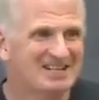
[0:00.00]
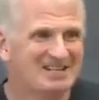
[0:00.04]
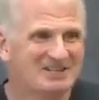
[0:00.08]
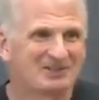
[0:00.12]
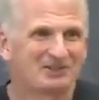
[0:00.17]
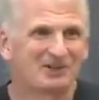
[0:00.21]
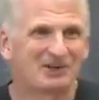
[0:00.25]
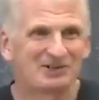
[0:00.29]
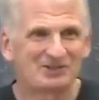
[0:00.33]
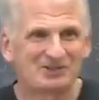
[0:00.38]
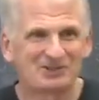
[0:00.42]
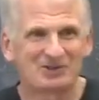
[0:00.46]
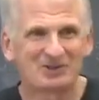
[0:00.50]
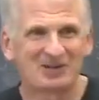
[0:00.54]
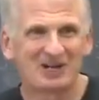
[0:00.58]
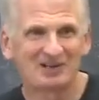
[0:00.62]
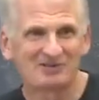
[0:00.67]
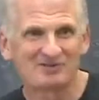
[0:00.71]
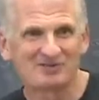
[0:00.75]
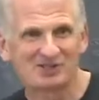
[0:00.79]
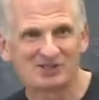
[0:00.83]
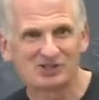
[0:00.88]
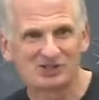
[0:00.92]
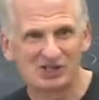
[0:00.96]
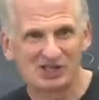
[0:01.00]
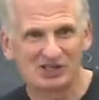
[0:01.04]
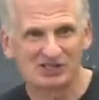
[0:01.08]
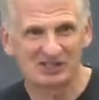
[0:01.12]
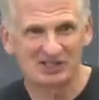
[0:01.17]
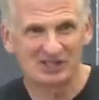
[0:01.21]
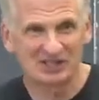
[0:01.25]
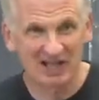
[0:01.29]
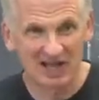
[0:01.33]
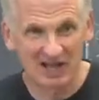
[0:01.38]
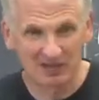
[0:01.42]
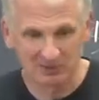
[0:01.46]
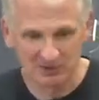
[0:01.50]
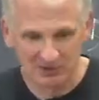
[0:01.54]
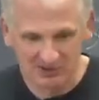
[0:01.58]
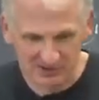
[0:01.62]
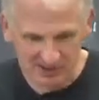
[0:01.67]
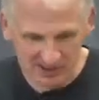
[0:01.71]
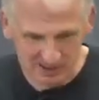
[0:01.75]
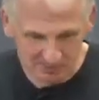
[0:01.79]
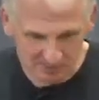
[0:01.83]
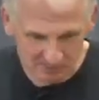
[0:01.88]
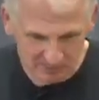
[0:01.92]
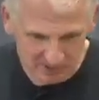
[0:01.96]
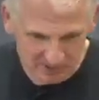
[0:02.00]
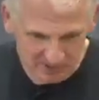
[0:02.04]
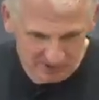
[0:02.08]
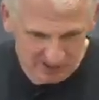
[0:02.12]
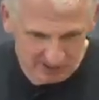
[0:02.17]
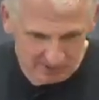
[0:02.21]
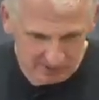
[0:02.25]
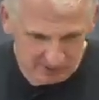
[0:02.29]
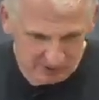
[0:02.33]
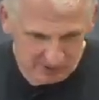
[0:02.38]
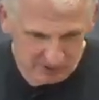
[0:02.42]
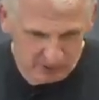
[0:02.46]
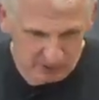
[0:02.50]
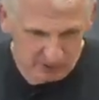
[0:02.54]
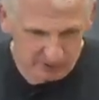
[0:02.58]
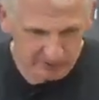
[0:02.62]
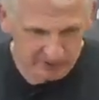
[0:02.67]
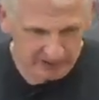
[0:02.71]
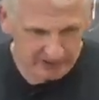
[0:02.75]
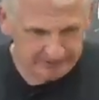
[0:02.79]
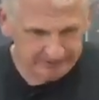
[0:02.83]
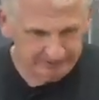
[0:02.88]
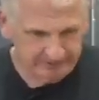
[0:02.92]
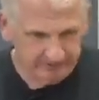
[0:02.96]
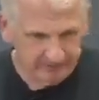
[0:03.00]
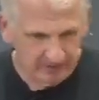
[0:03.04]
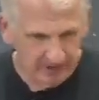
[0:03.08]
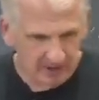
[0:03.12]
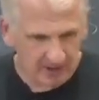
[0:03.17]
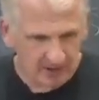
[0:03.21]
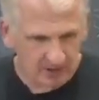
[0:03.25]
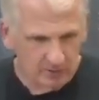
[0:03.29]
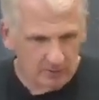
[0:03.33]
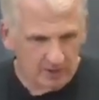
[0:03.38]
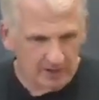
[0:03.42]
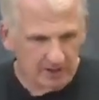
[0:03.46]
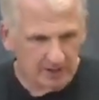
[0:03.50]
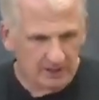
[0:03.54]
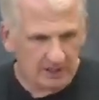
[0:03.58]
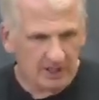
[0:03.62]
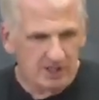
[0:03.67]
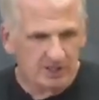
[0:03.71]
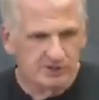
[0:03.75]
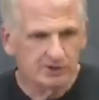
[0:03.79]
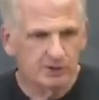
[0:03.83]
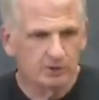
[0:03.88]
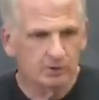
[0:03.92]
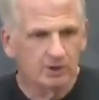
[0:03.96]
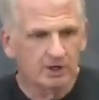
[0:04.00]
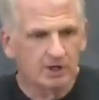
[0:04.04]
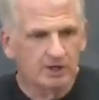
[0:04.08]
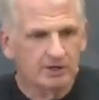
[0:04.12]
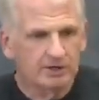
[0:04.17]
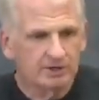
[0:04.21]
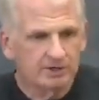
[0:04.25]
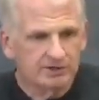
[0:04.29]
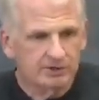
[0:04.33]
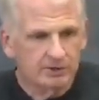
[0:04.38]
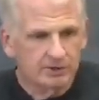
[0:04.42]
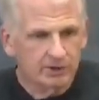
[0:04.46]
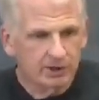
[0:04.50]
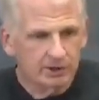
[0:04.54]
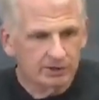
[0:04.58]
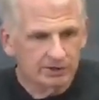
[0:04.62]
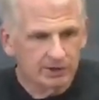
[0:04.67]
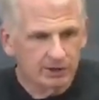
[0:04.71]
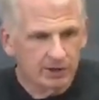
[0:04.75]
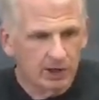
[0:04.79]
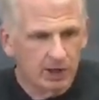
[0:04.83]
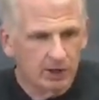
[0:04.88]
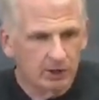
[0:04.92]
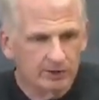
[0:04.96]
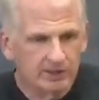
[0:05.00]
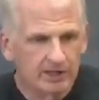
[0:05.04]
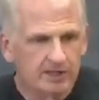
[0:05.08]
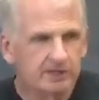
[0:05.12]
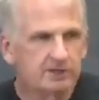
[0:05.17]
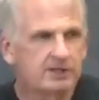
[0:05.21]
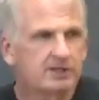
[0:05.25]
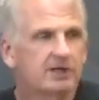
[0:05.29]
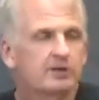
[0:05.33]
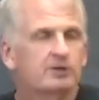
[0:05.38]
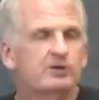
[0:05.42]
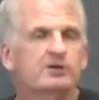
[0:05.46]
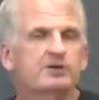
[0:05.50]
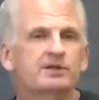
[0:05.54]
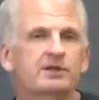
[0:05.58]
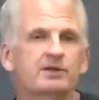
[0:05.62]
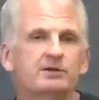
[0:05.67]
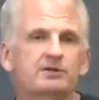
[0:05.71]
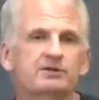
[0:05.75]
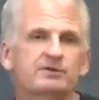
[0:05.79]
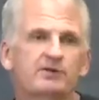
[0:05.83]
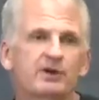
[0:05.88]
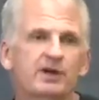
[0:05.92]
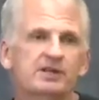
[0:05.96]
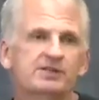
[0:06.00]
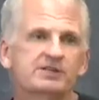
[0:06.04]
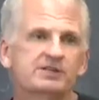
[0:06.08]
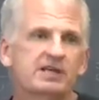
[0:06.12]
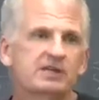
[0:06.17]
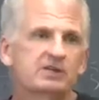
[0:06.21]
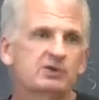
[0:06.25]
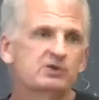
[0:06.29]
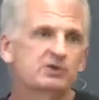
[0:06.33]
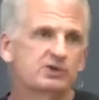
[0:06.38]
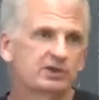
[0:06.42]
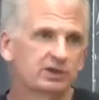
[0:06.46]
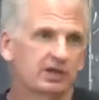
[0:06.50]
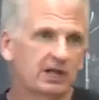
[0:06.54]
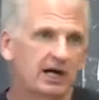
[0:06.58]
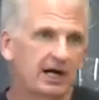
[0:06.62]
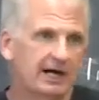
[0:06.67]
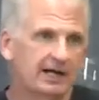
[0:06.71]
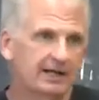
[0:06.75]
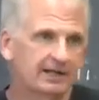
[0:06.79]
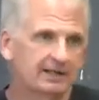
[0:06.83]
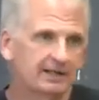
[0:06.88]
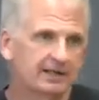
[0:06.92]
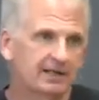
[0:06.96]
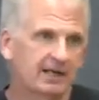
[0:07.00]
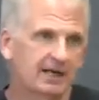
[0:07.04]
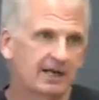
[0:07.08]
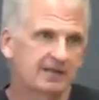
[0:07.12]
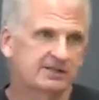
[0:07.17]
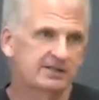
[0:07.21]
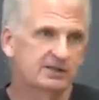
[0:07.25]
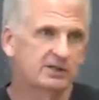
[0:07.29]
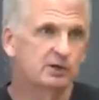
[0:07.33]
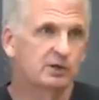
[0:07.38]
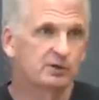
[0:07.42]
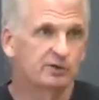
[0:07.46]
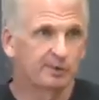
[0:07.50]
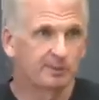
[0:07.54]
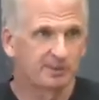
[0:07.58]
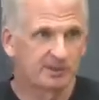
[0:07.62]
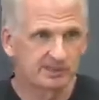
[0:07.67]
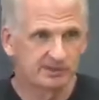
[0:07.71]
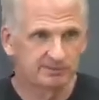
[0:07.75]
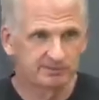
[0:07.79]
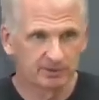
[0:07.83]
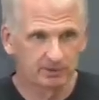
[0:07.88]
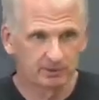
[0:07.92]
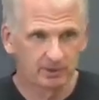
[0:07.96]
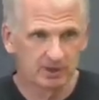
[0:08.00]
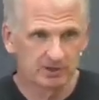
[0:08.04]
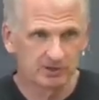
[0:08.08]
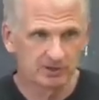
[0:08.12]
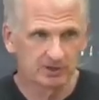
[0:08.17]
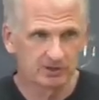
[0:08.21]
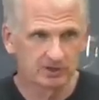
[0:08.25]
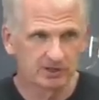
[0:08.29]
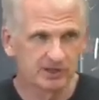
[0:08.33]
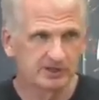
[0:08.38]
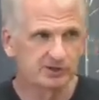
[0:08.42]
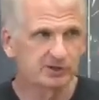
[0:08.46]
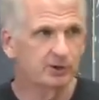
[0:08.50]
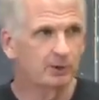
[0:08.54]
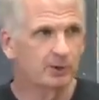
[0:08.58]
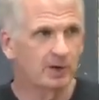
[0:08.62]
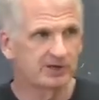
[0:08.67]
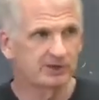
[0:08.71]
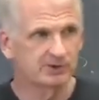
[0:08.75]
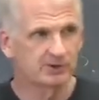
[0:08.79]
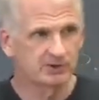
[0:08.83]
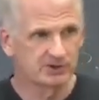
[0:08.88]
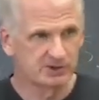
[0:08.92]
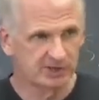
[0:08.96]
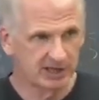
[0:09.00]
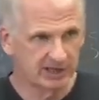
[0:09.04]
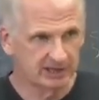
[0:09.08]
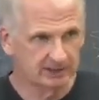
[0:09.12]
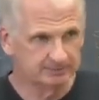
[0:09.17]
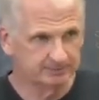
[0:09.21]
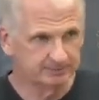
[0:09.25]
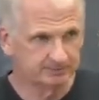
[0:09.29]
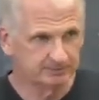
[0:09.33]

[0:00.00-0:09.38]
You're also kind of suggesting that when you say Moskovia, right? So the other phrase they use a lot as a euphemism for Russia is aggressor state.